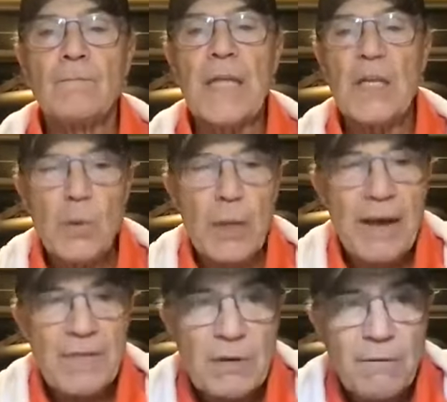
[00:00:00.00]
That you will
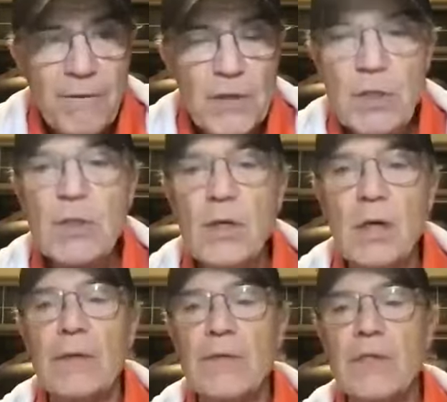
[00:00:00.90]
have sufficient
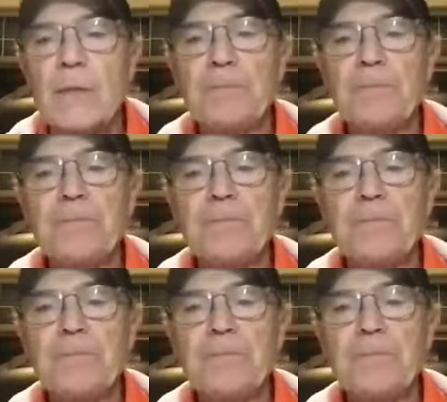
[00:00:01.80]
courage.